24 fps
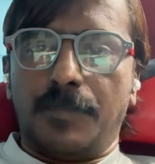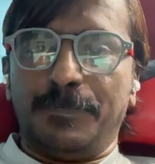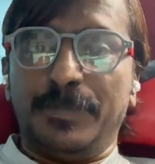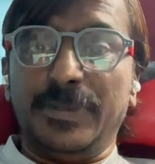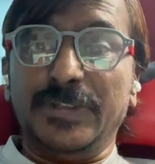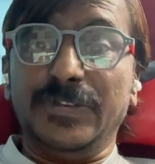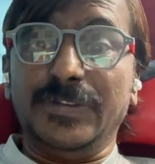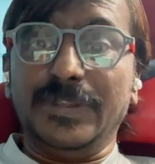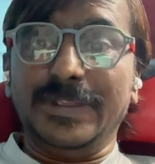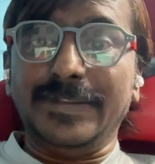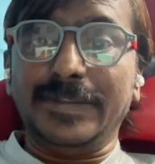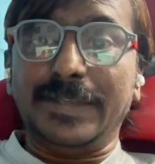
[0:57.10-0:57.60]

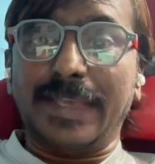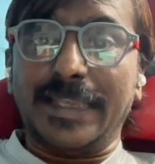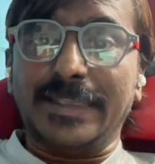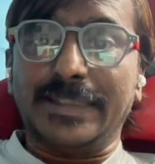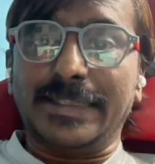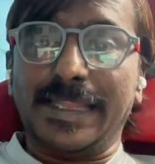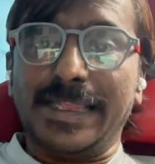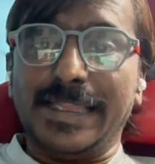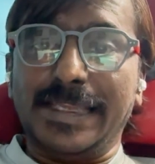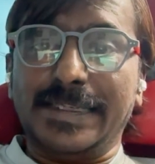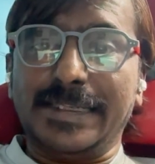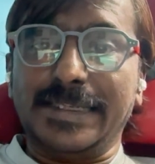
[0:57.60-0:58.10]
business
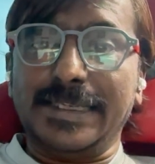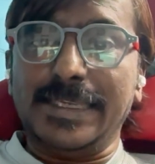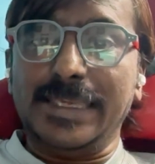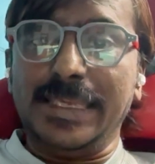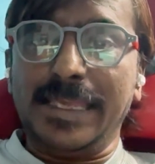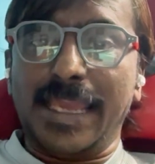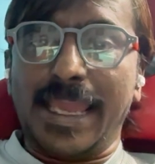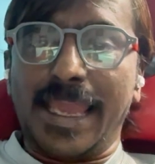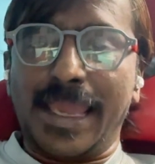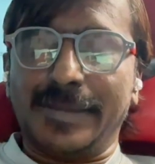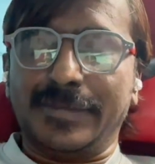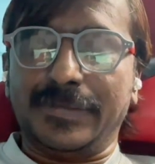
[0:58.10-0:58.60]
agility,
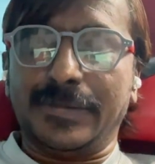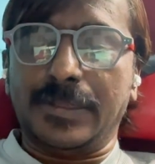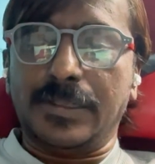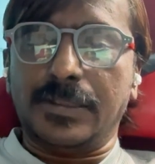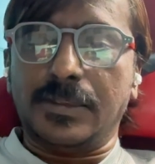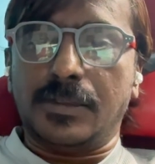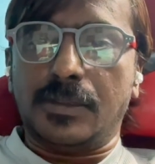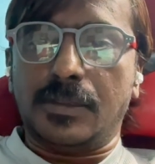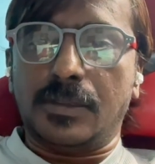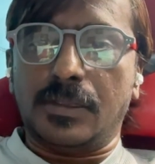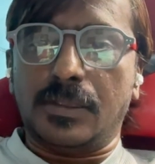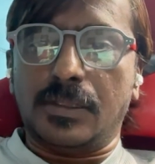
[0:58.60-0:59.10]
as
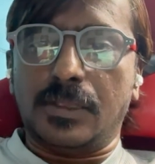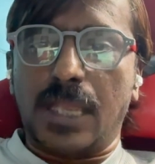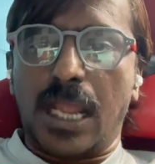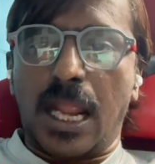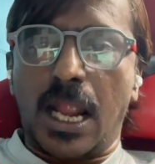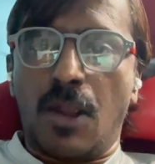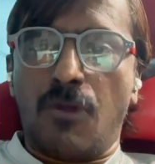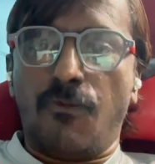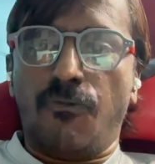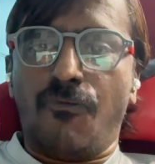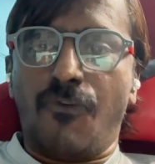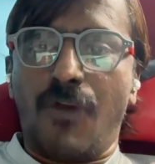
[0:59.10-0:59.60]
in
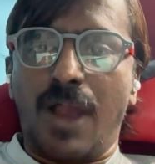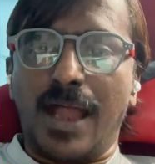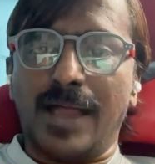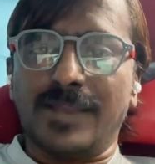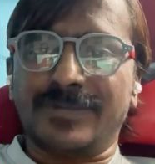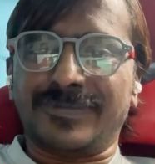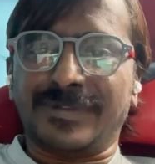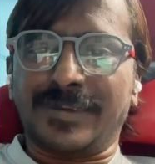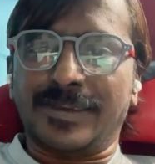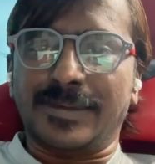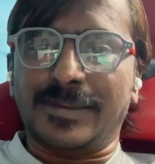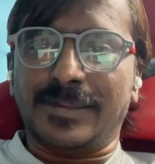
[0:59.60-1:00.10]
how
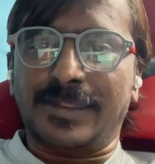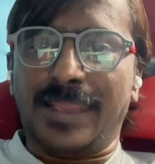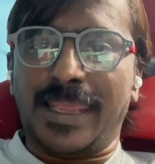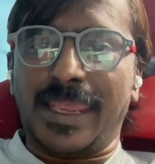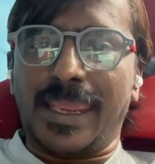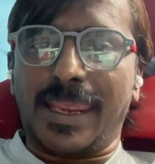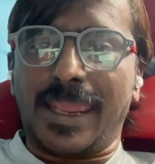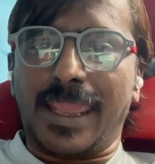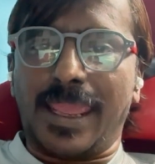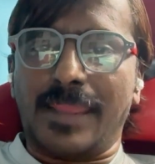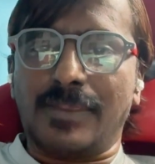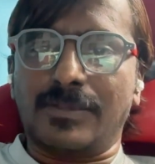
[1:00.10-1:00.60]
fast
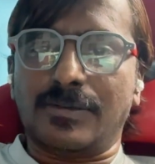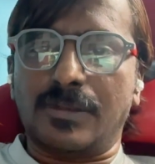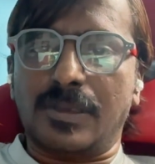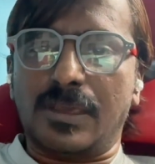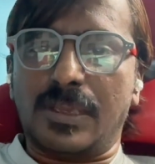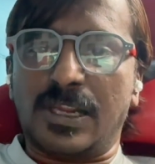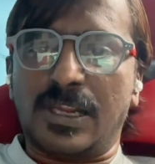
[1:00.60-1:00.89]
they can